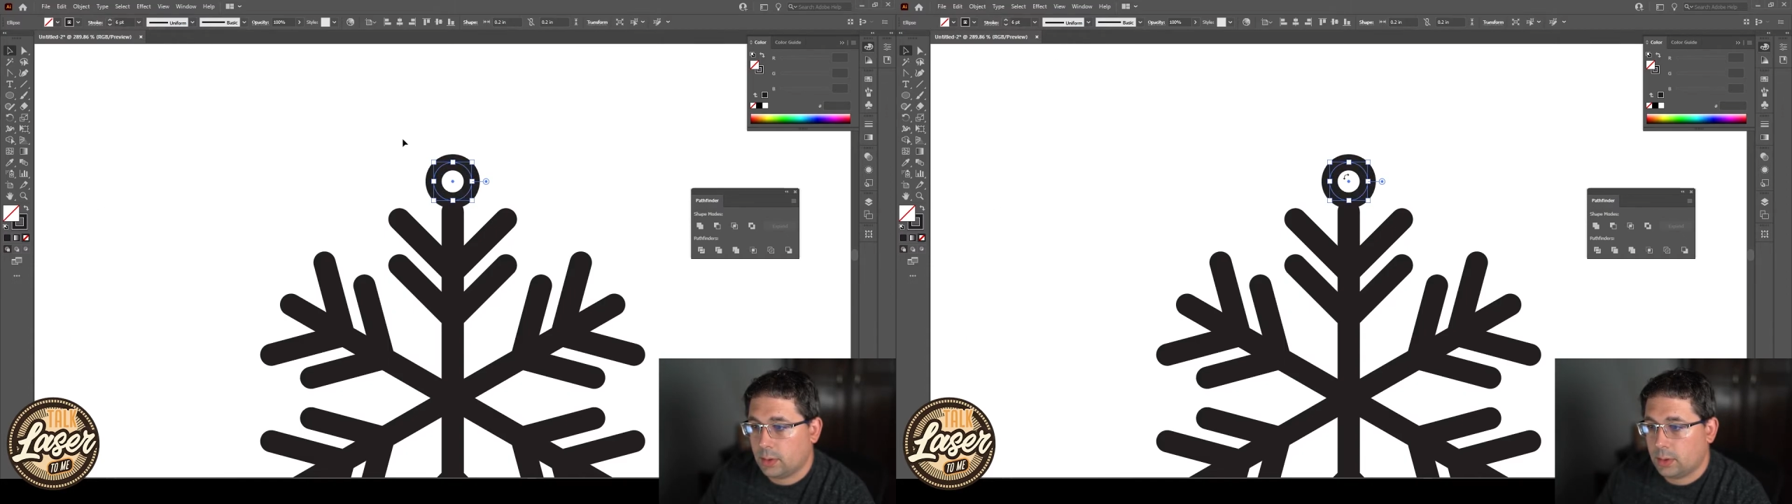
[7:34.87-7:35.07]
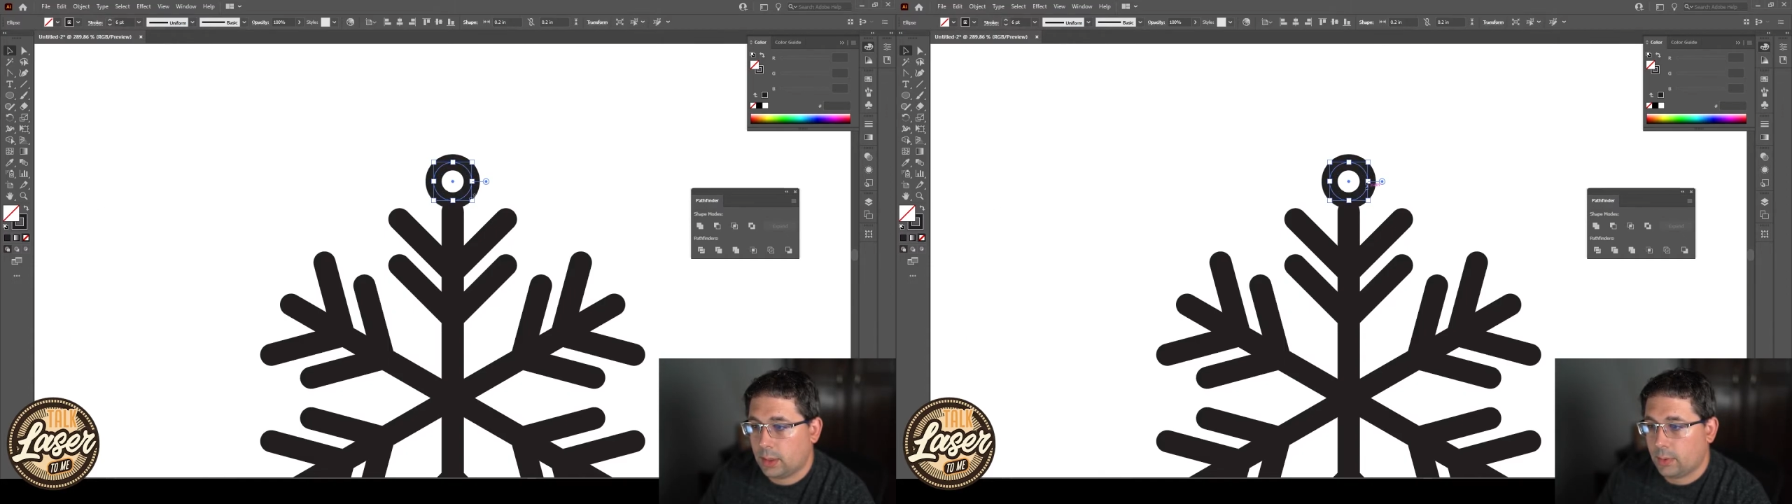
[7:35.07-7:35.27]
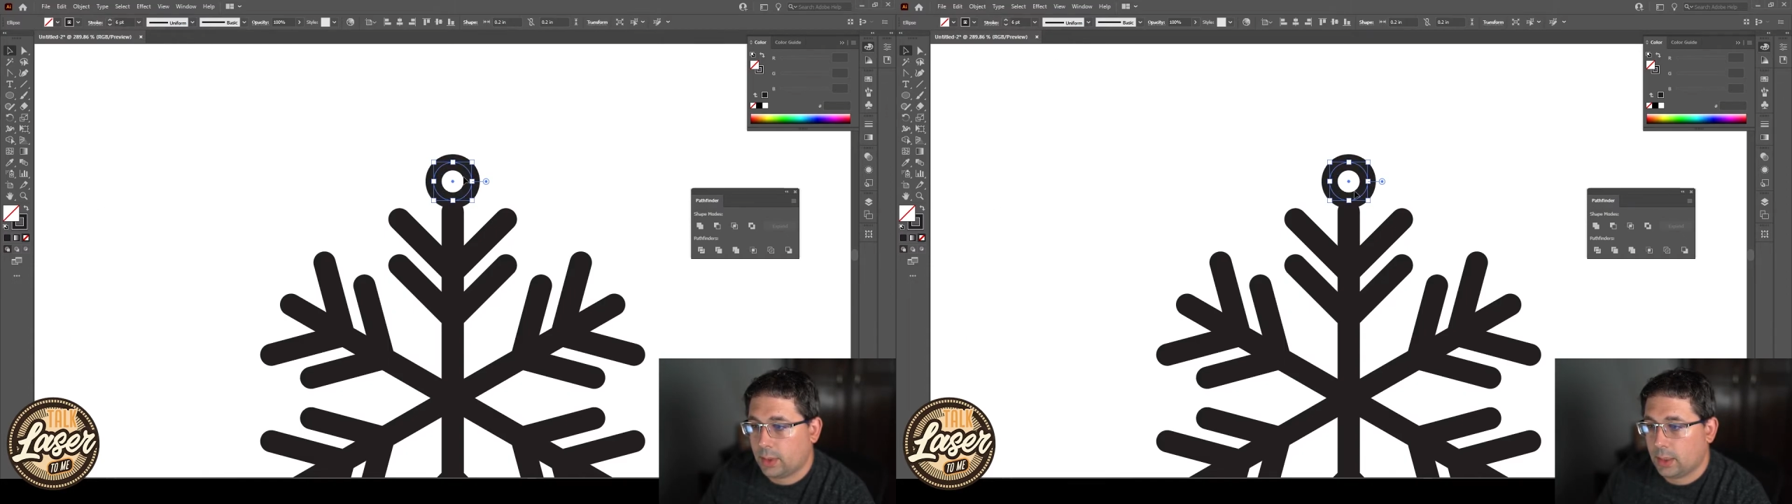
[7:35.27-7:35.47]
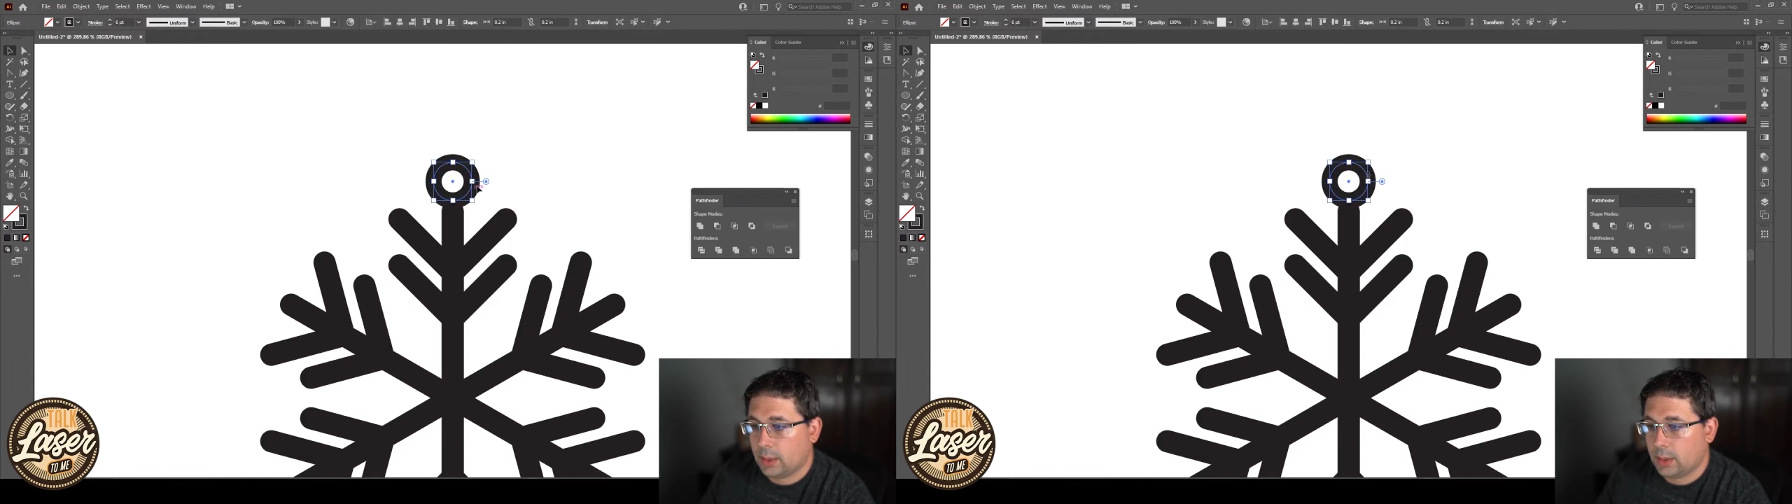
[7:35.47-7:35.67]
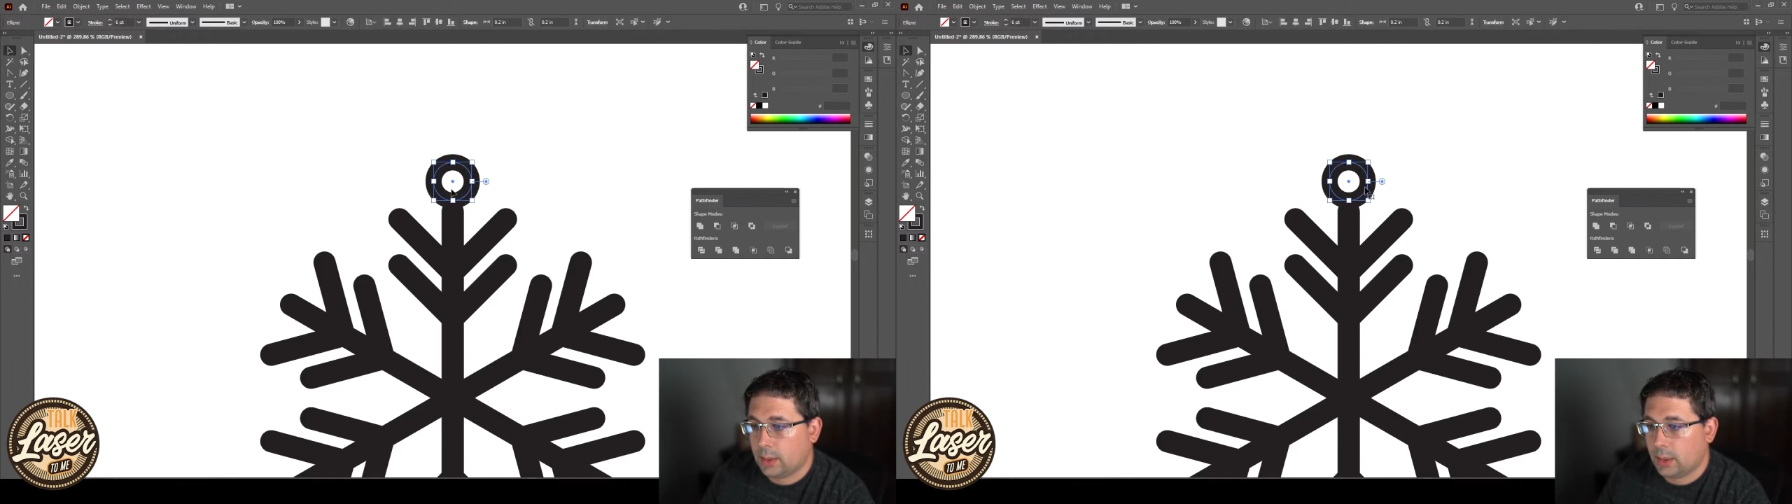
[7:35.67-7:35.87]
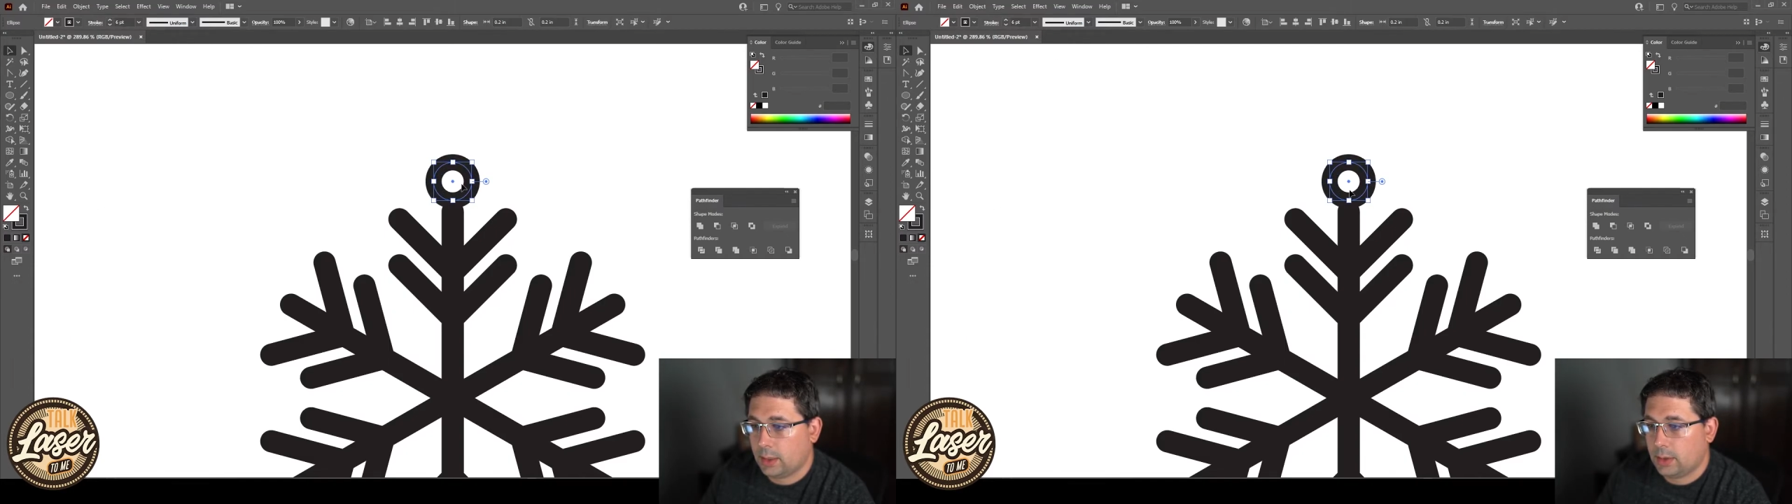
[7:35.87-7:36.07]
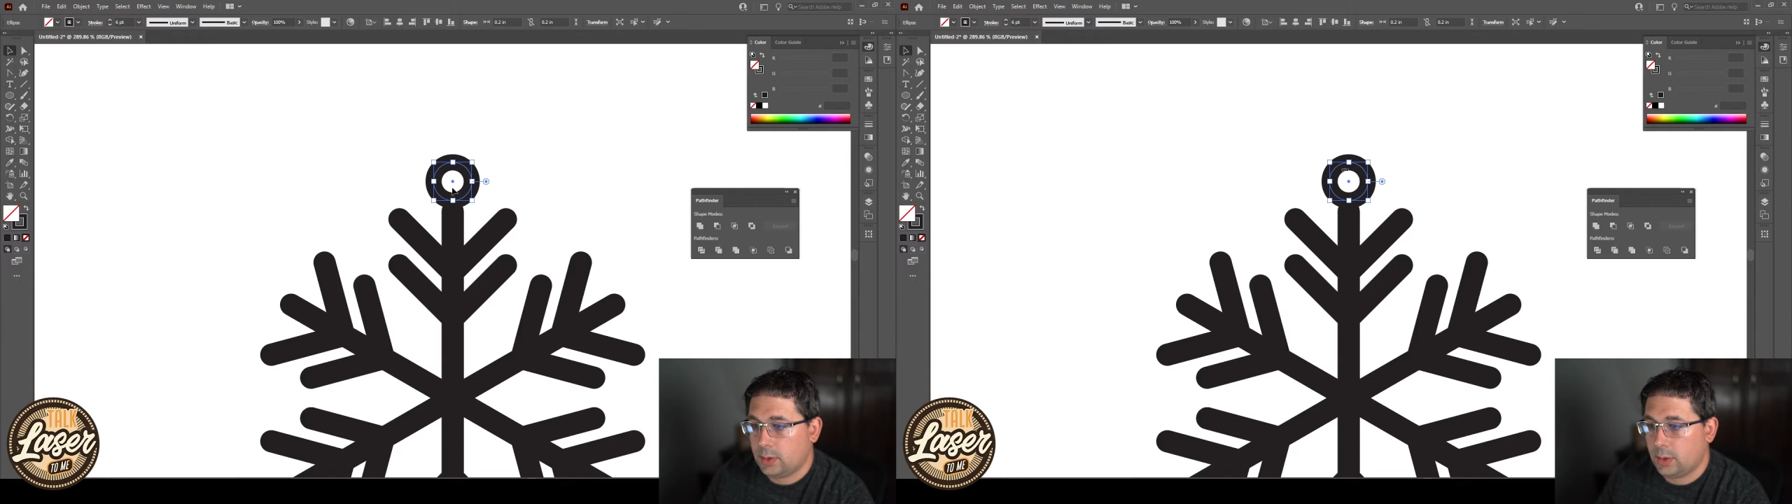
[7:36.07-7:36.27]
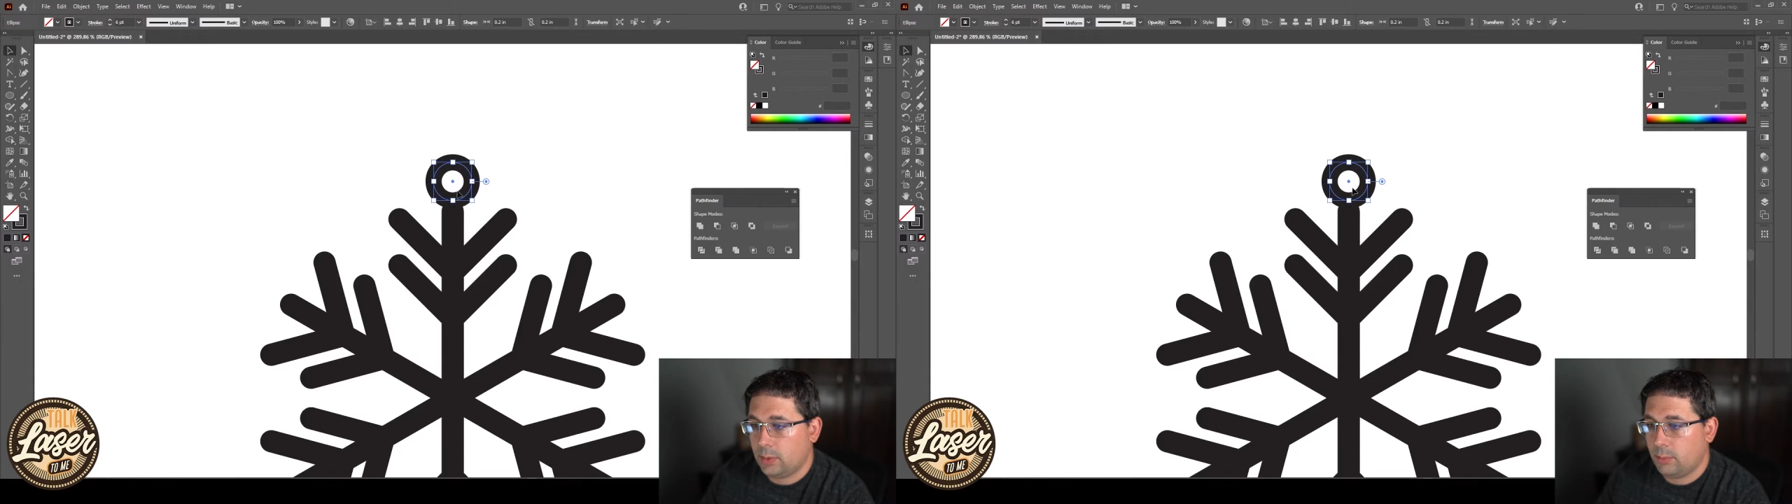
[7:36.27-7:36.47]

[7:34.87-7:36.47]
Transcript: Now it kind of cut into the